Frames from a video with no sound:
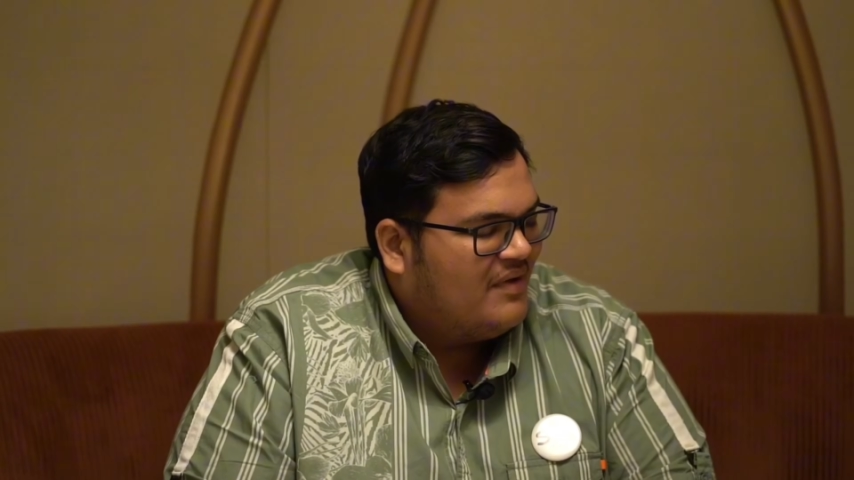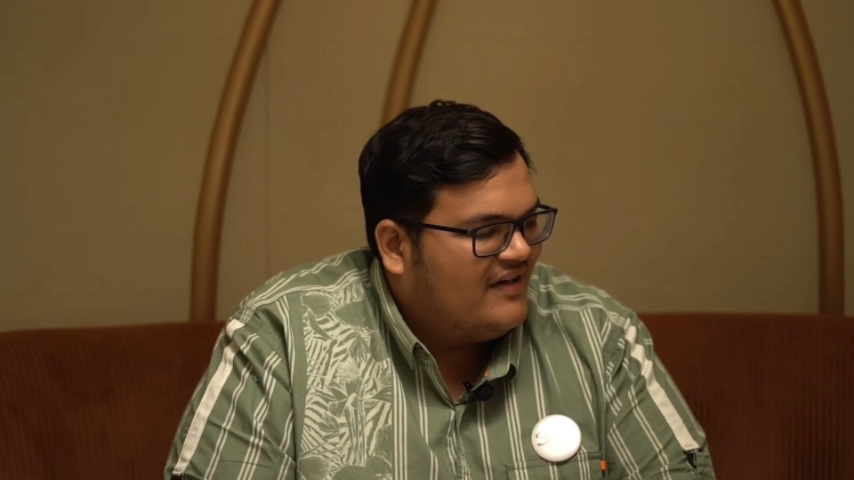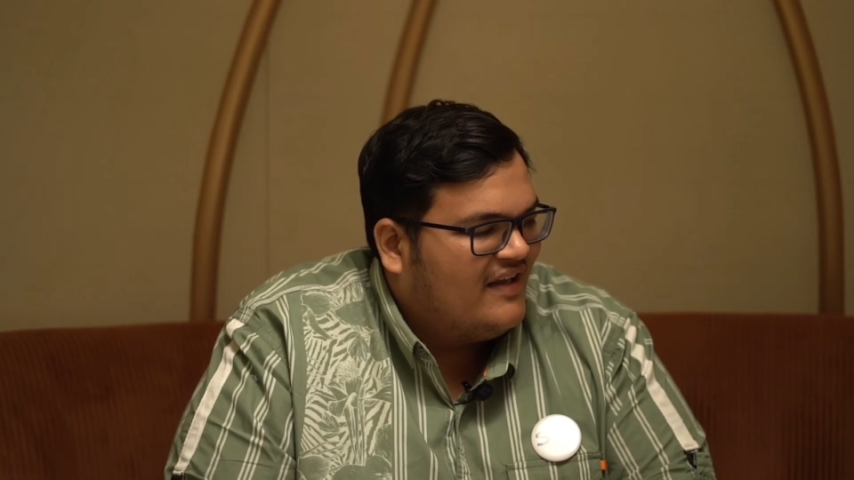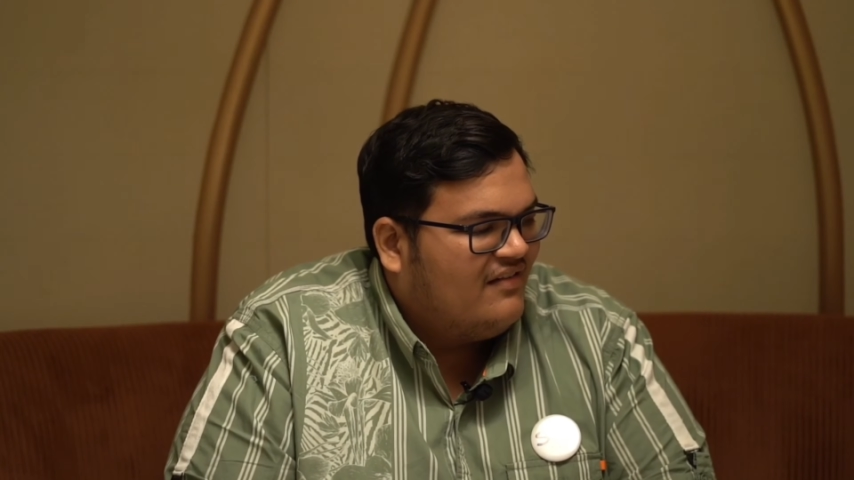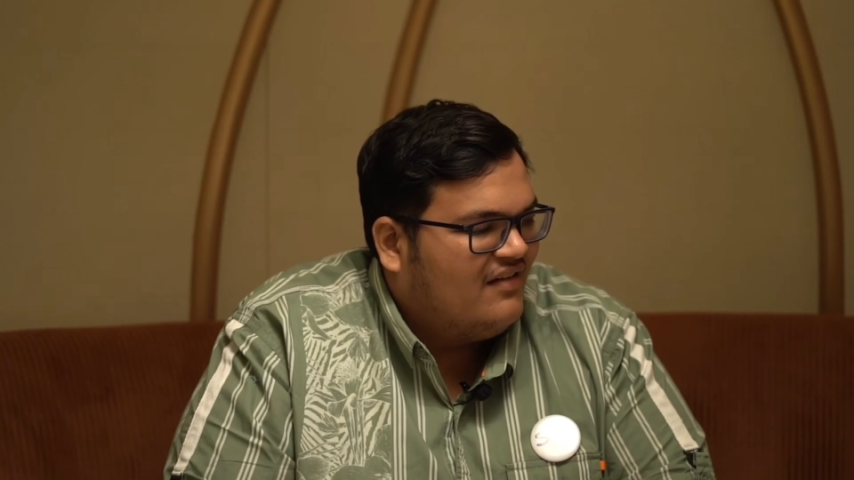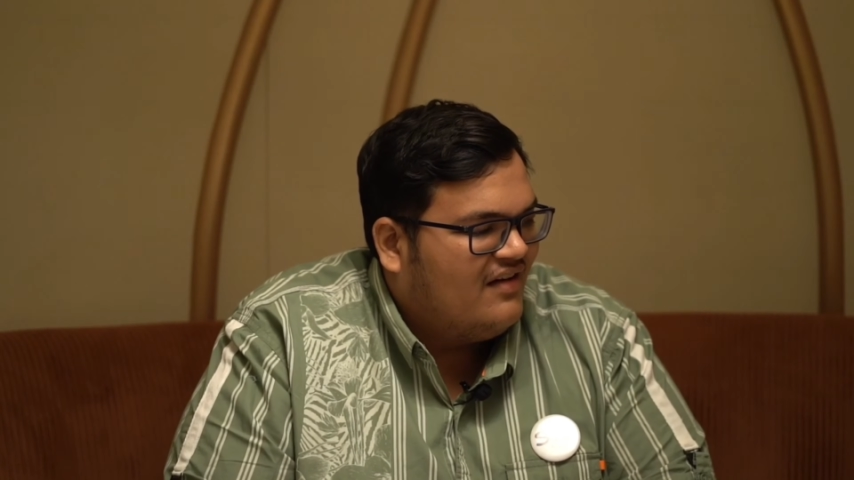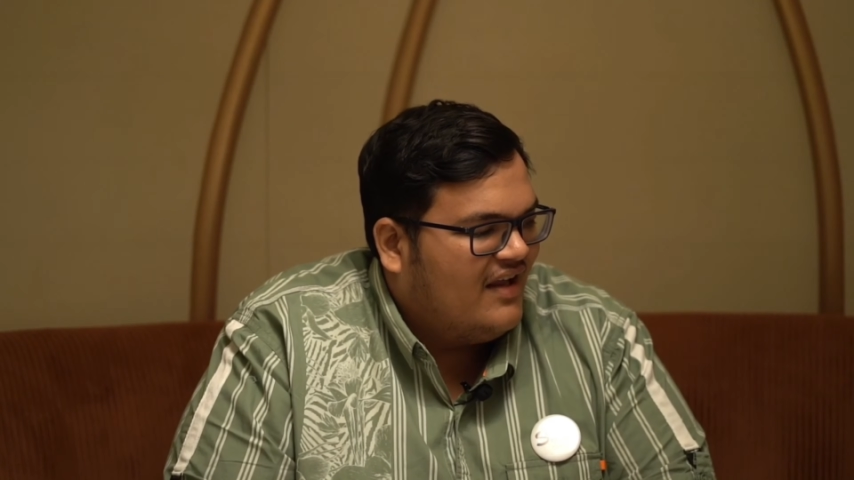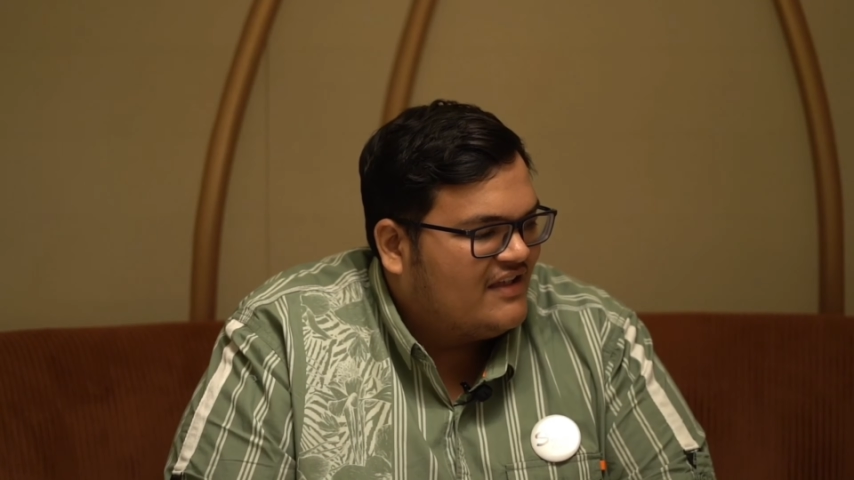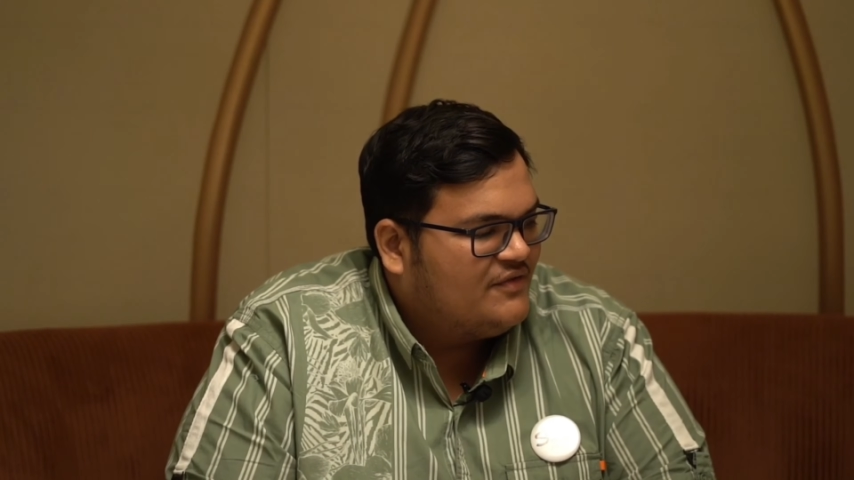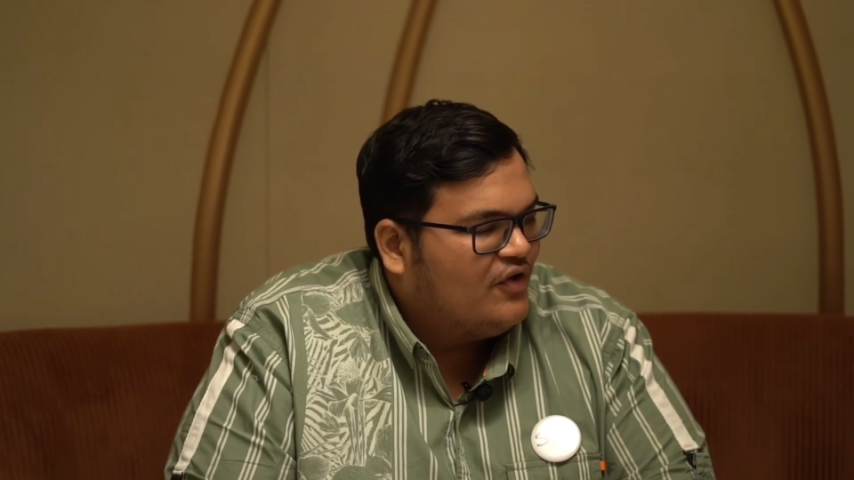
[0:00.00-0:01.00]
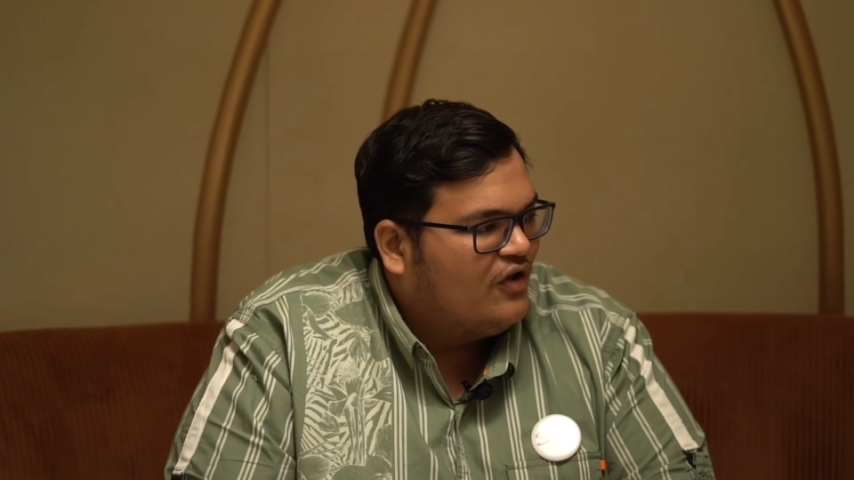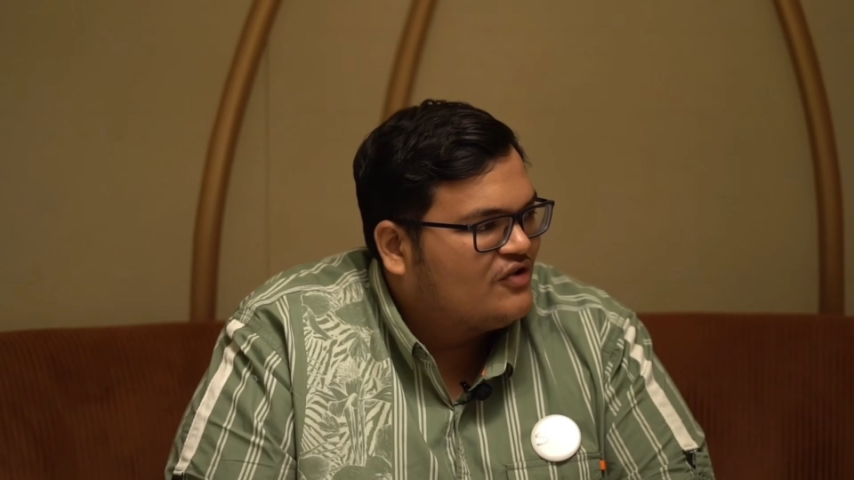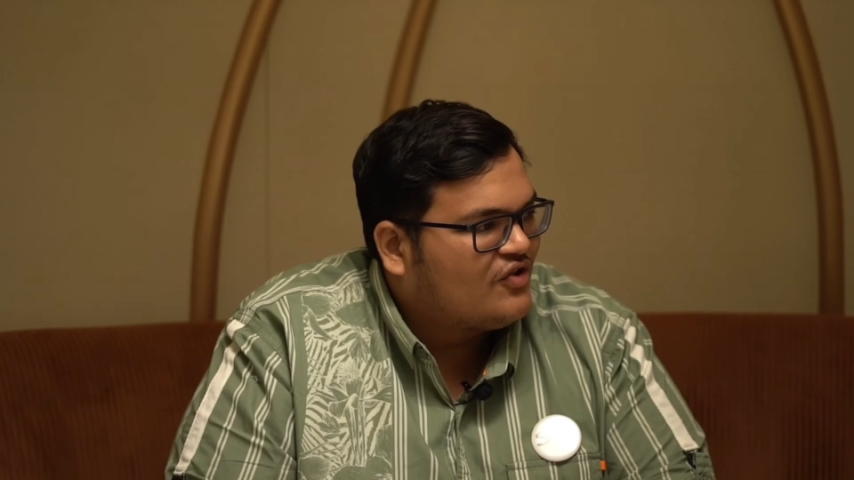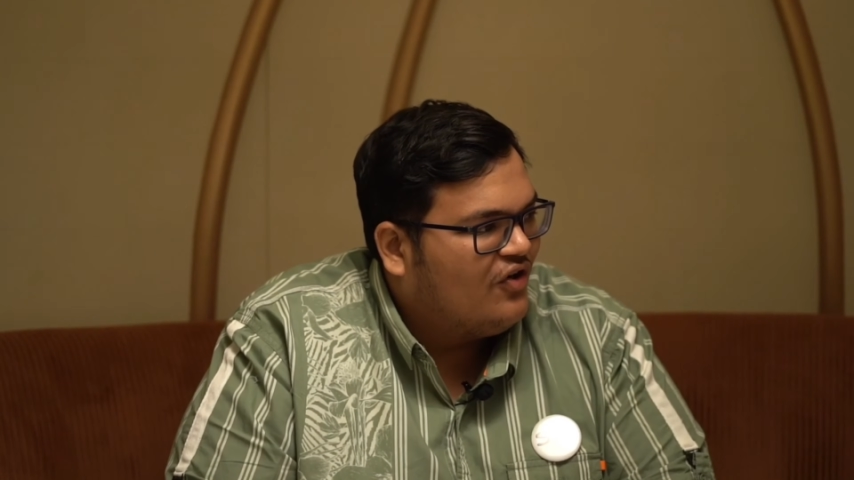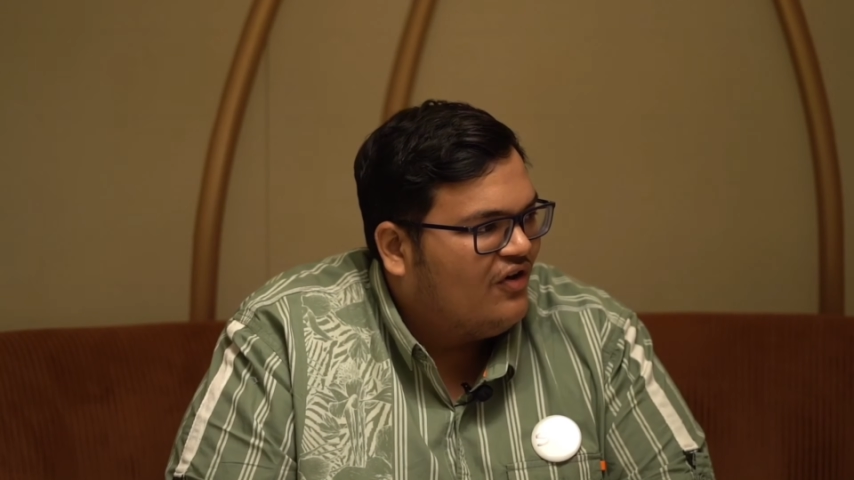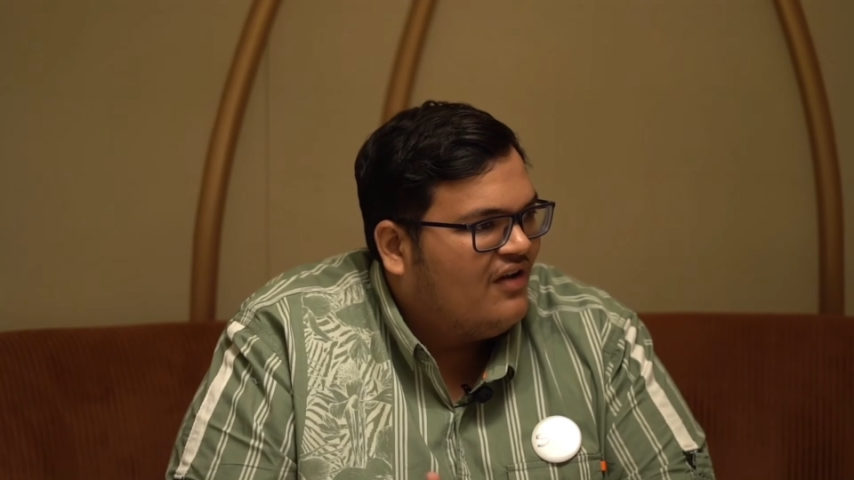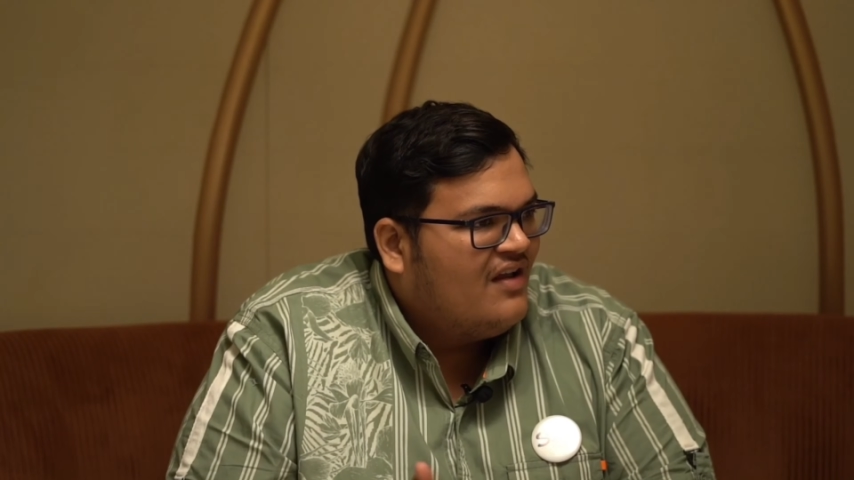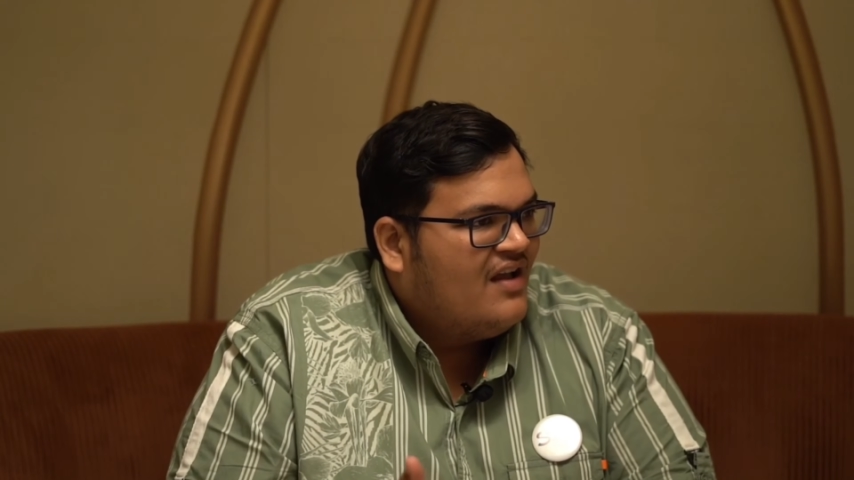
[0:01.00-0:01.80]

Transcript: but then as we all saw